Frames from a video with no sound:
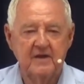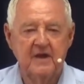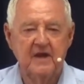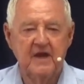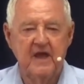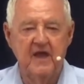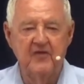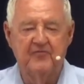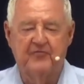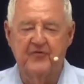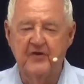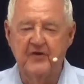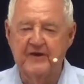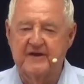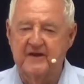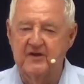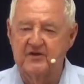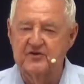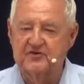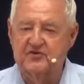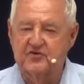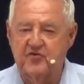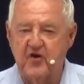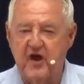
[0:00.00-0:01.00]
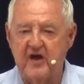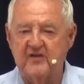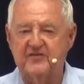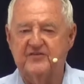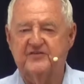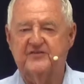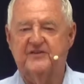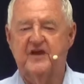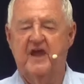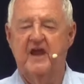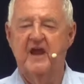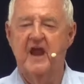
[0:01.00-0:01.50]
If we can
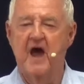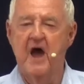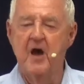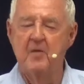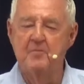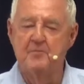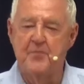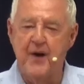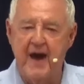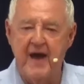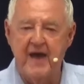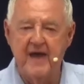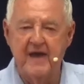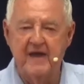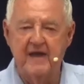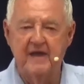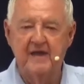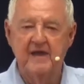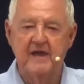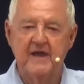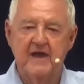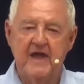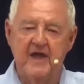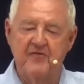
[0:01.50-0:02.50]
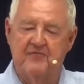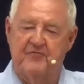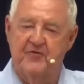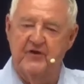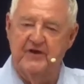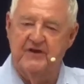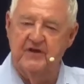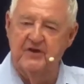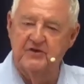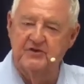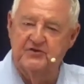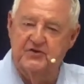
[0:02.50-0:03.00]
trust and obey, if we
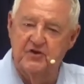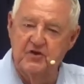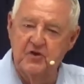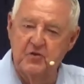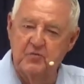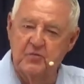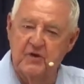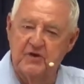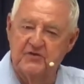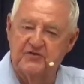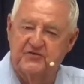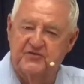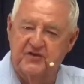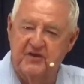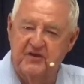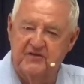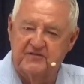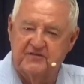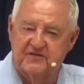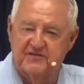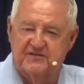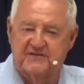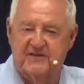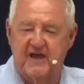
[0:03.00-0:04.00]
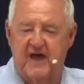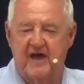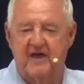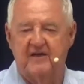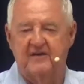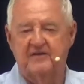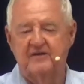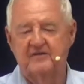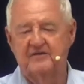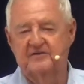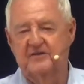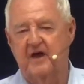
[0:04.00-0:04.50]
can do what Jesus
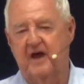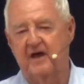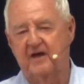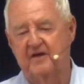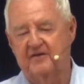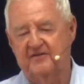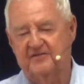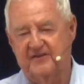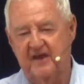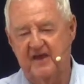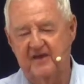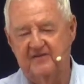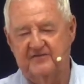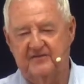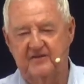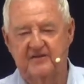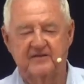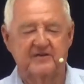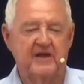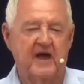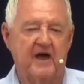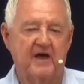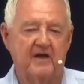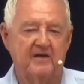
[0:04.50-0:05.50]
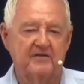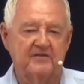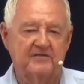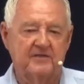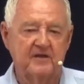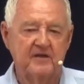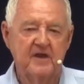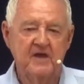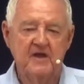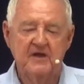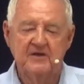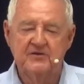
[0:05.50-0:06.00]
do, do, says and does,
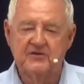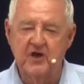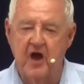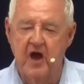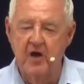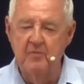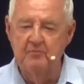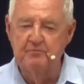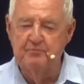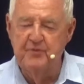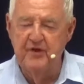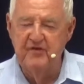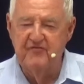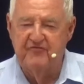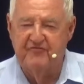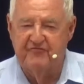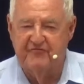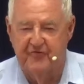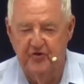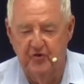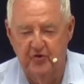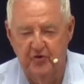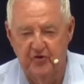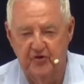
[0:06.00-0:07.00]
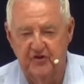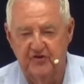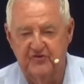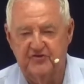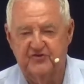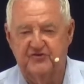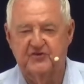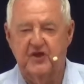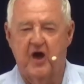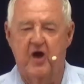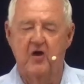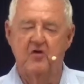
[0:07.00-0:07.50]
don't be foolish.
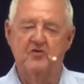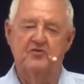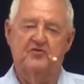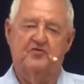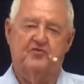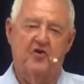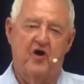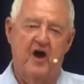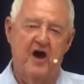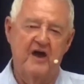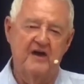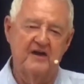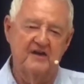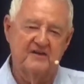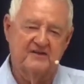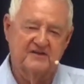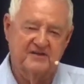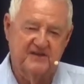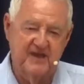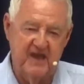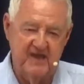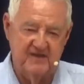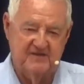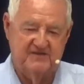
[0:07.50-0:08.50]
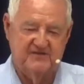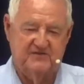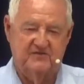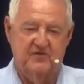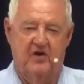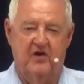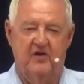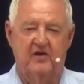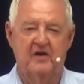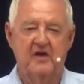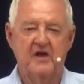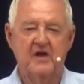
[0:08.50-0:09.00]
Don't try to test
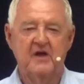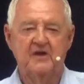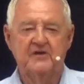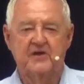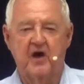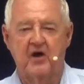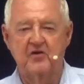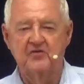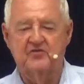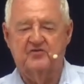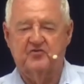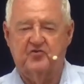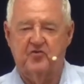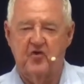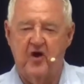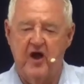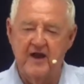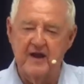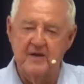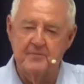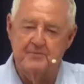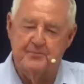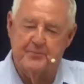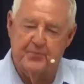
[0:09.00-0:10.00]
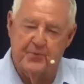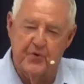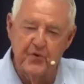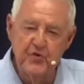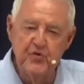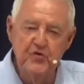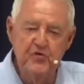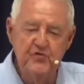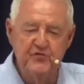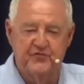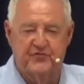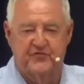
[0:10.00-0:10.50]
God. Don't try to
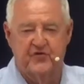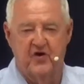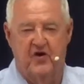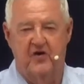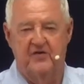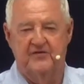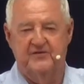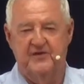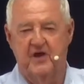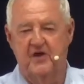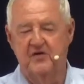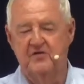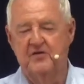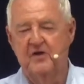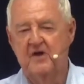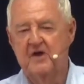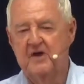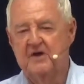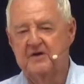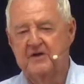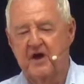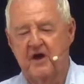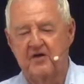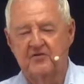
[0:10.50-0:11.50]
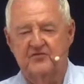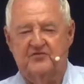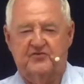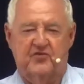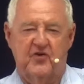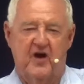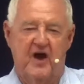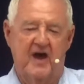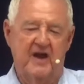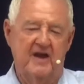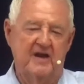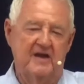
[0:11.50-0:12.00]
prove God. Don't, don't
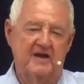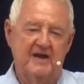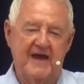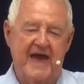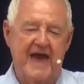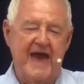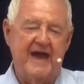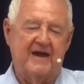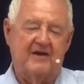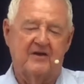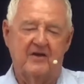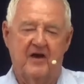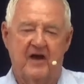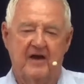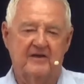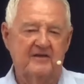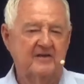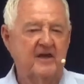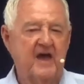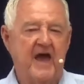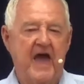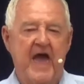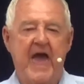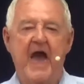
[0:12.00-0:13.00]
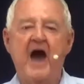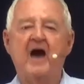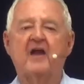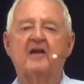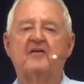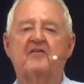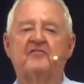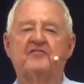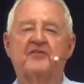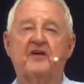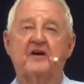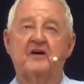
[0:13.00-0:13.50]
try to act like uh, out
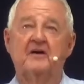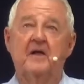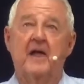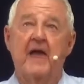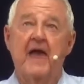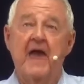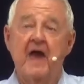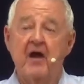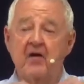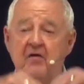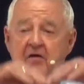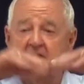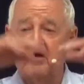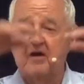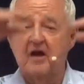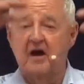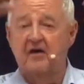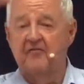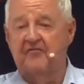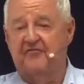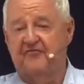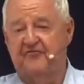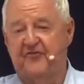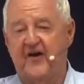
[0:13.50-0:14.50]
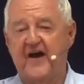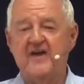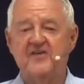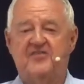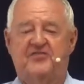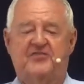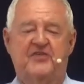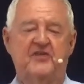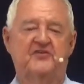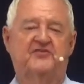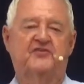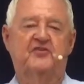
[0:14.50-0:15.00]
of the area of
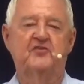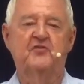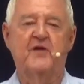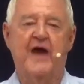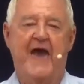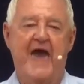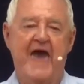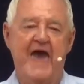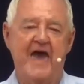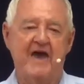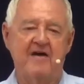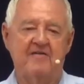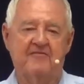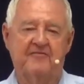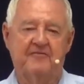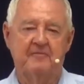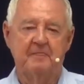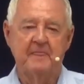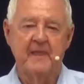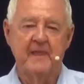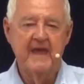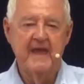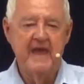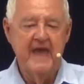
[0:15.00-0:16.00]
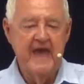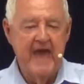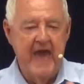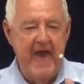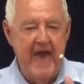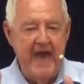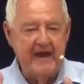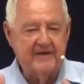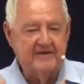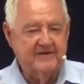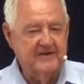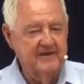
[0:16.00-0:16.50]
faith that you have.
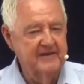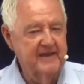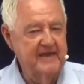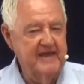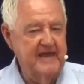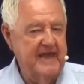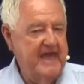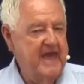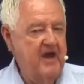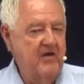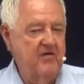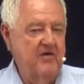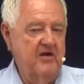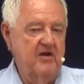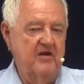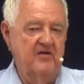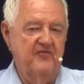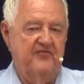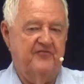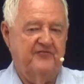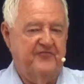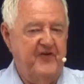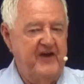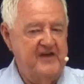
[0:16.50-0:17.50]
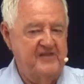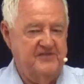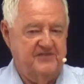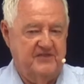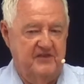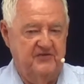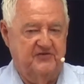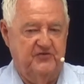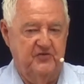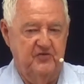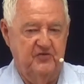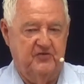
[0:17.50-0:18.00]
Act in the area of faith
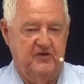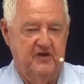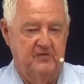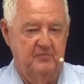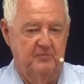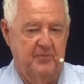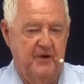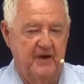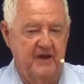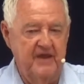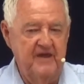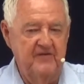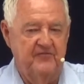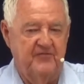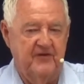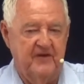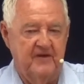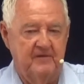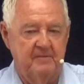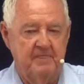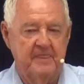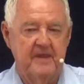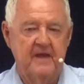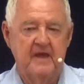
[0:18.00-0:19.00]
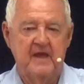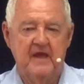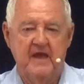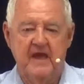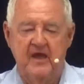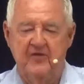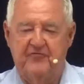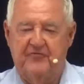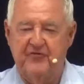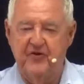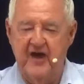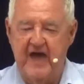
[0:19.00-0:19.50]
that you can believe in.
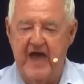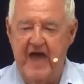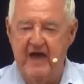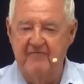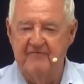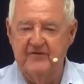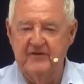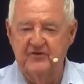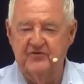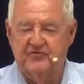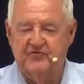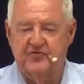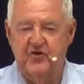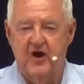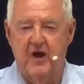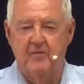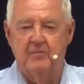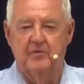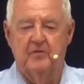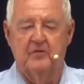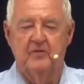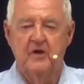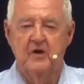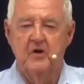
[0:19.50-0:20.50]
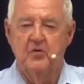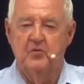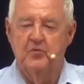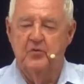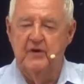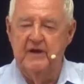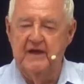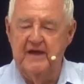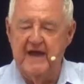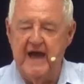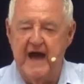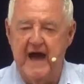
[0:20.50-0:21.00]
If you're having trouble,
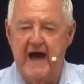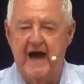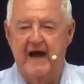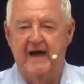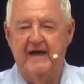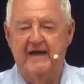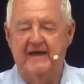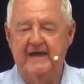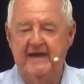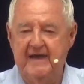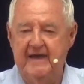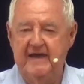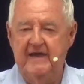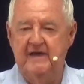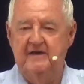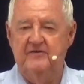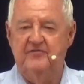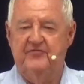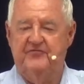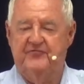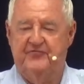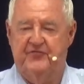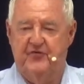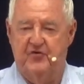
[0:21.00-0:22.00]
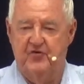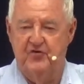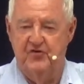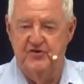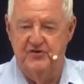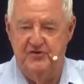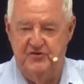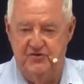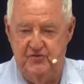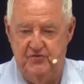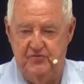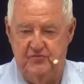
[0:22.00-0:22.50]
we are here for
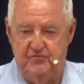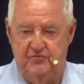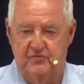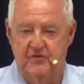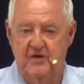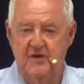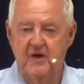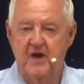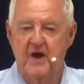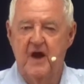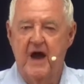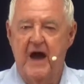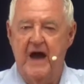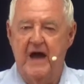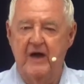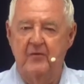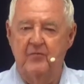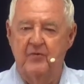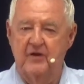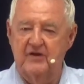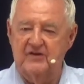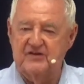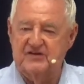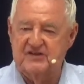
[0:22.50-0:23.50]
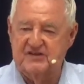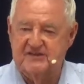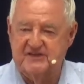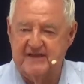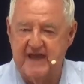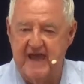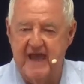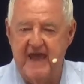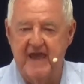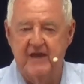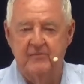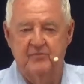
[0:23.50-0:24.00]
you. I want to
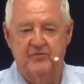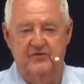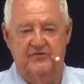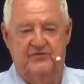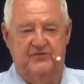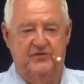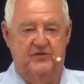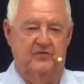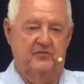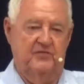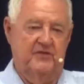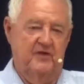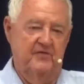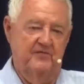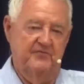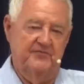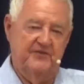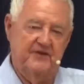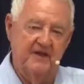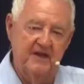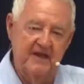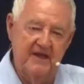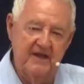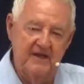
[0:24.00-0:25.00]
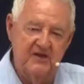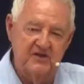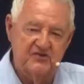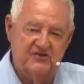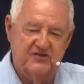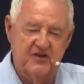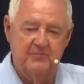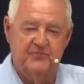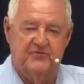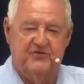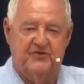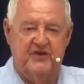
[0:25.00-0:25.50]
stand with you. The
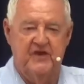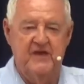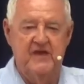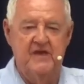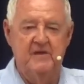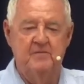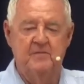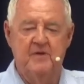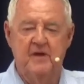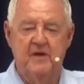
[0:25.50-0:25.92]
leadership team